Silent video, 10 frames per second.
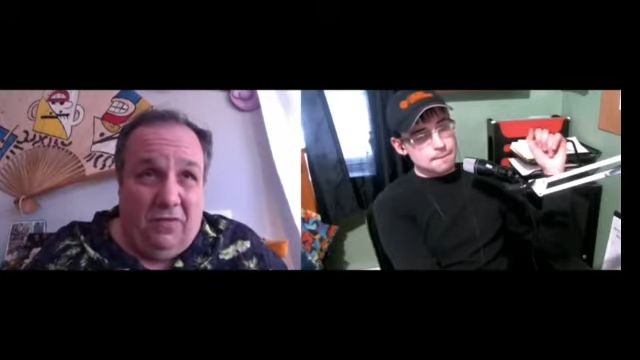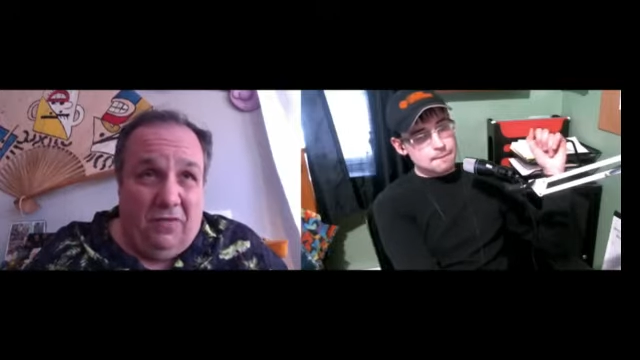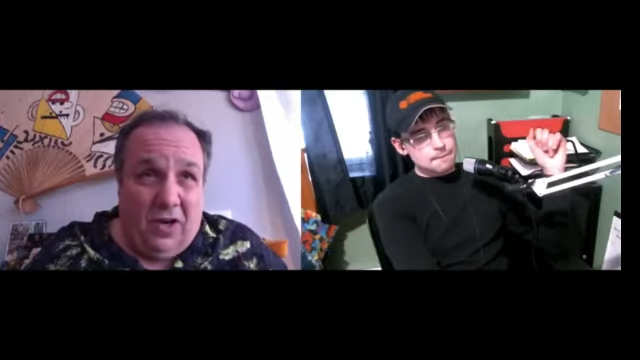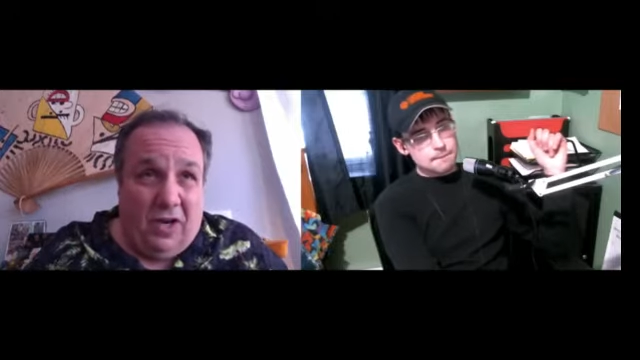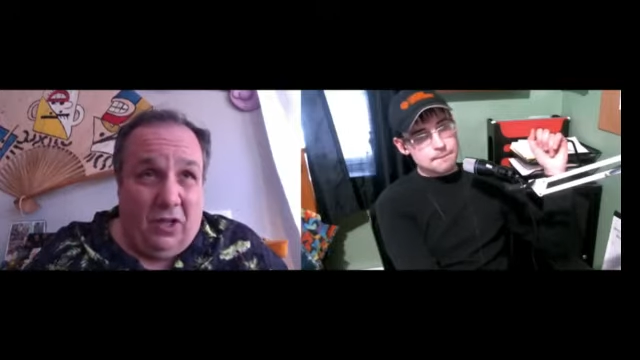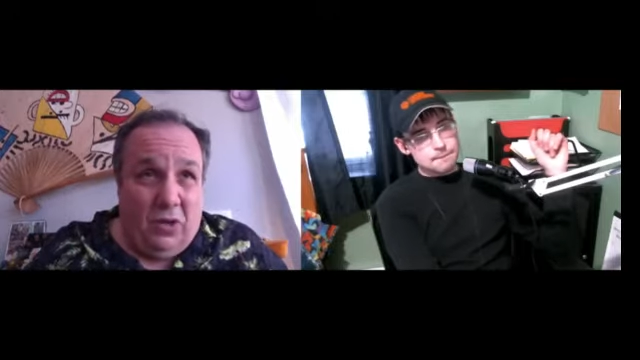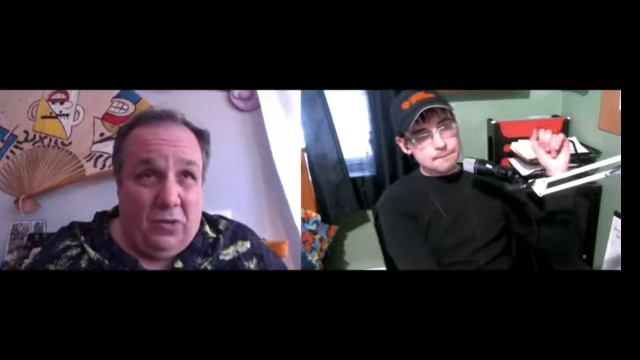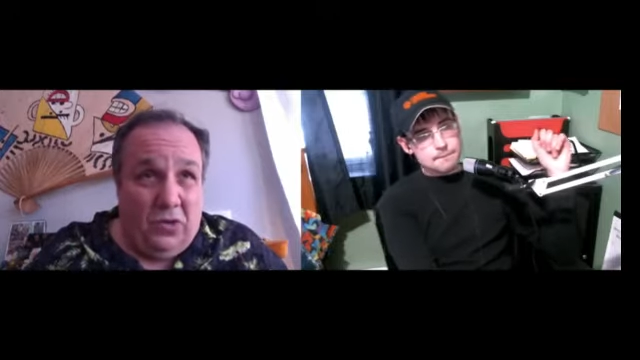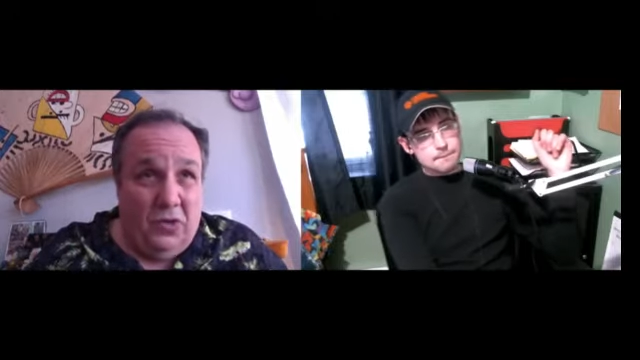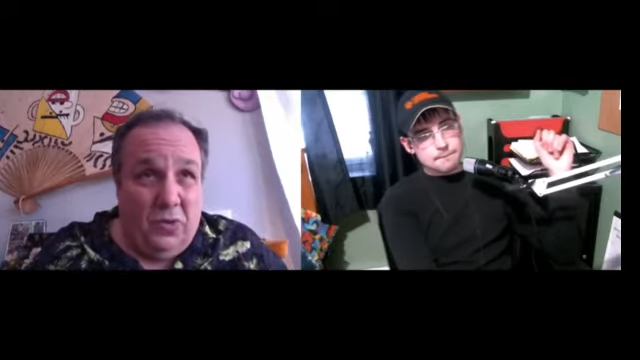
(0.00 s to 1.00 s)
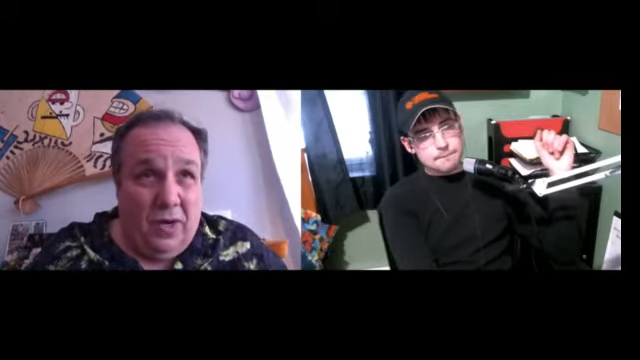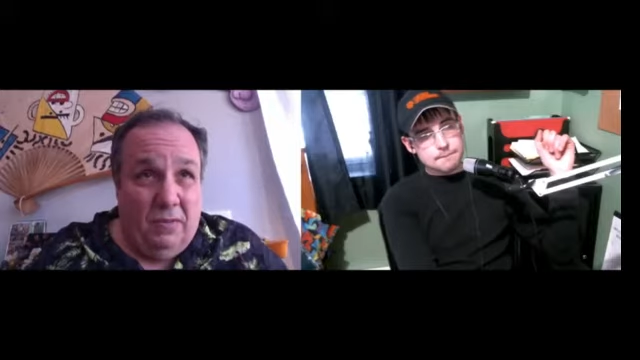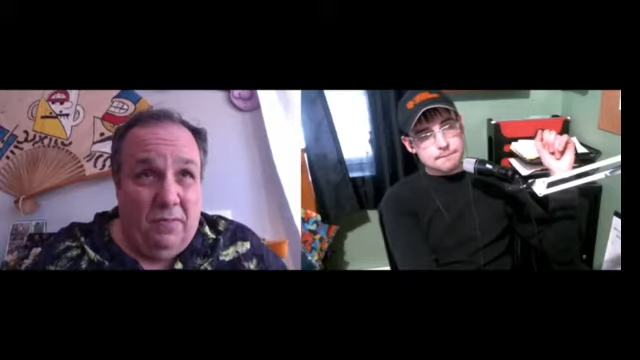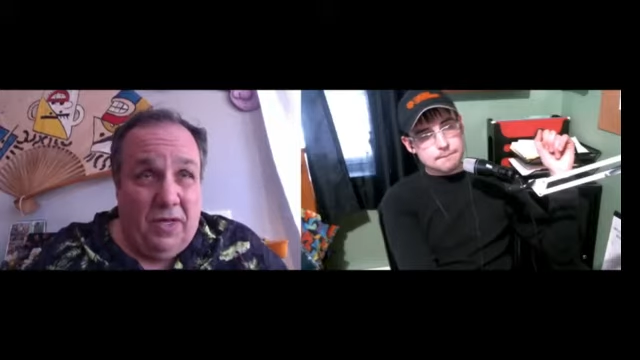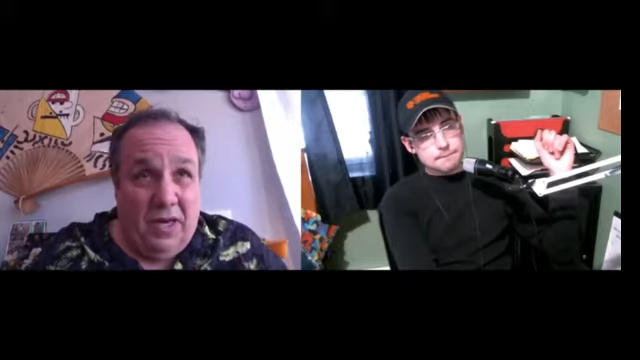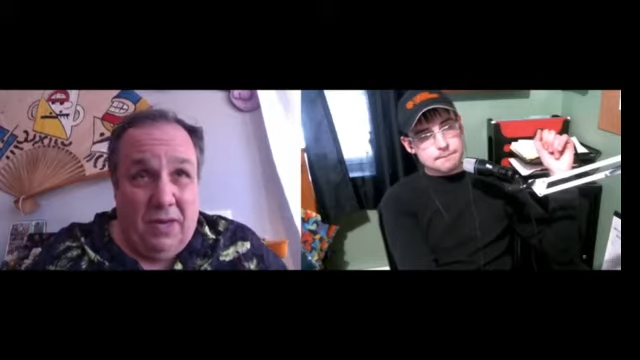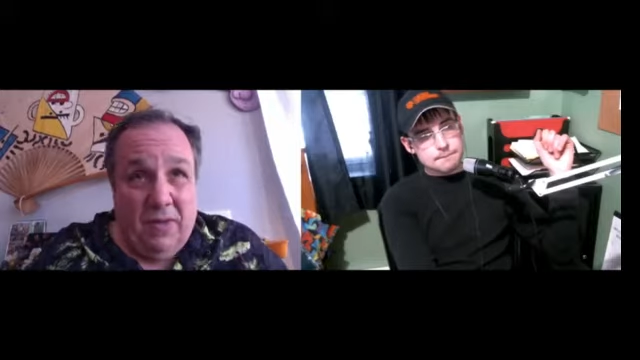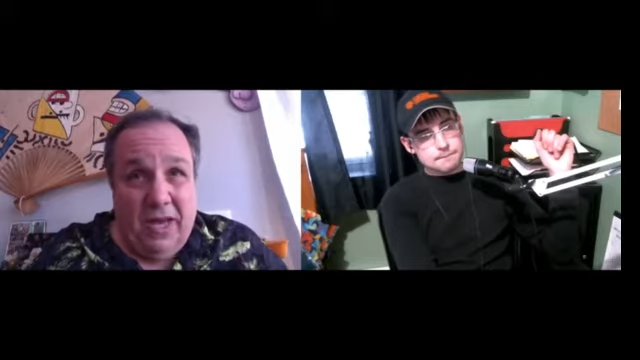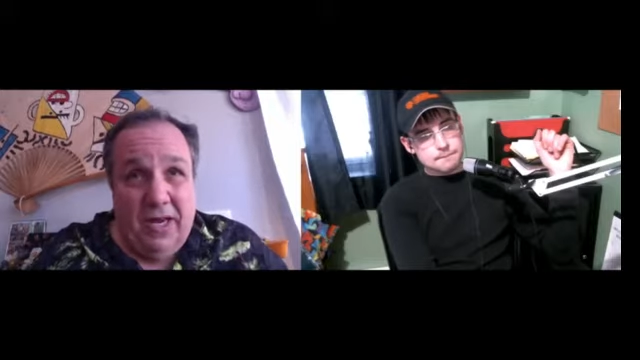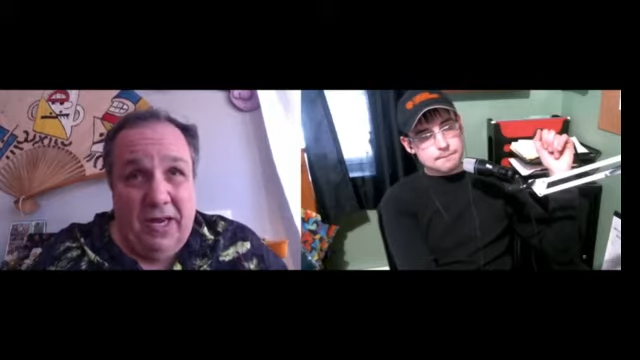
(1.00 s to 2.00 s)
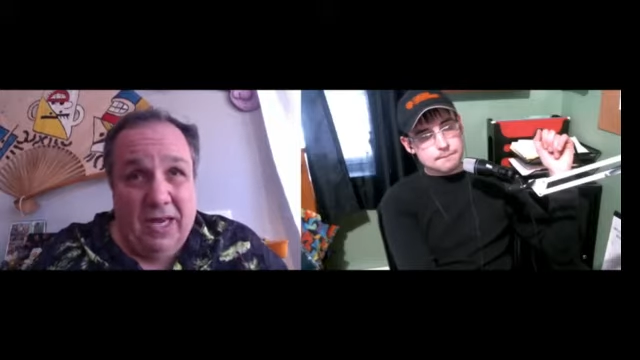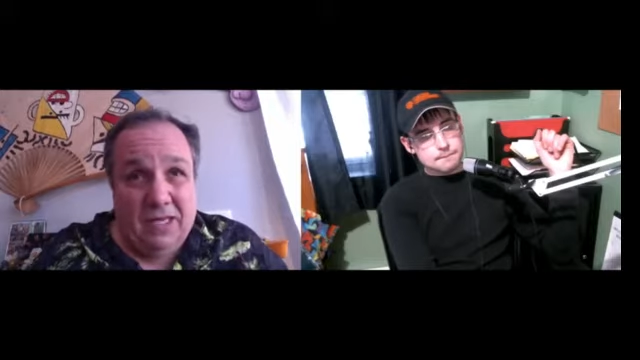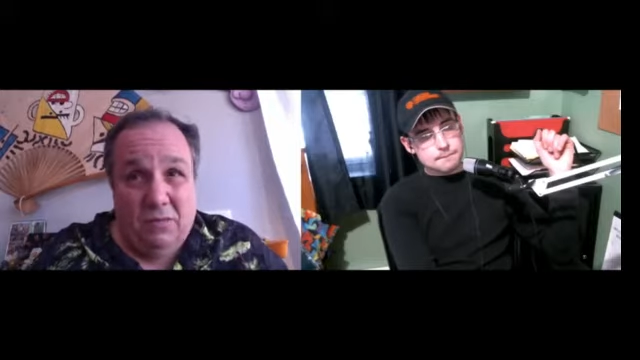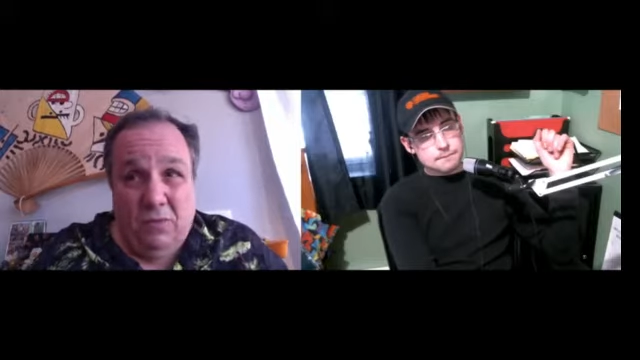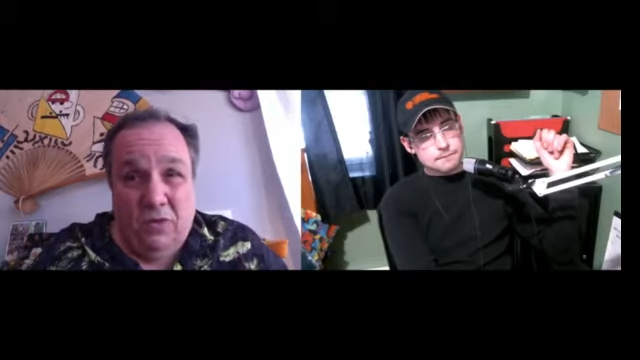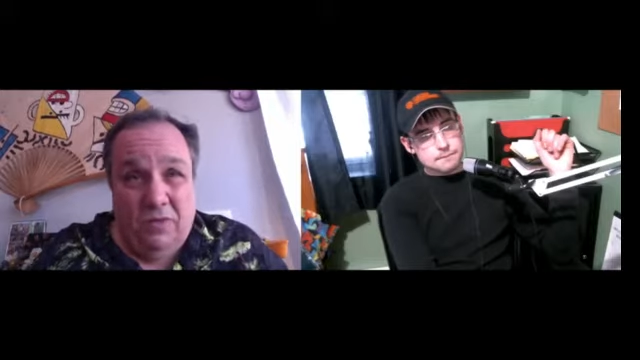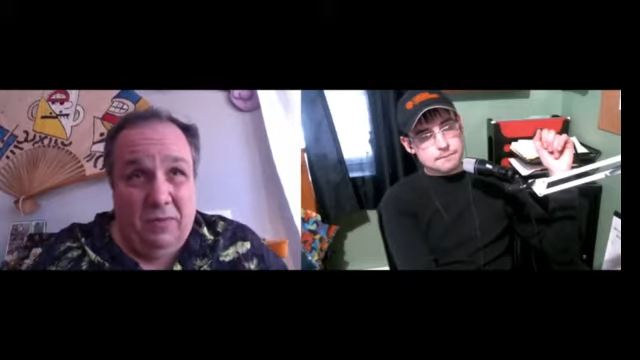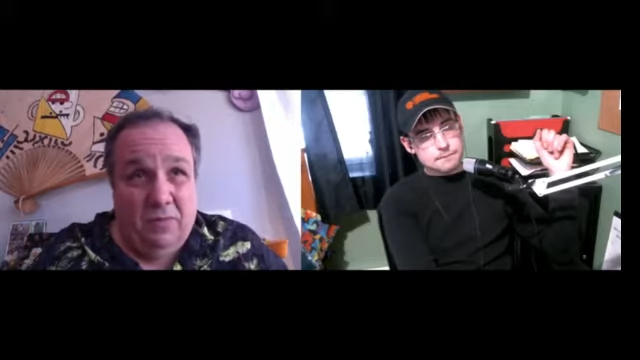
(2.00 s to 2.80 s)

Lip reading: very close to getting made as a movie.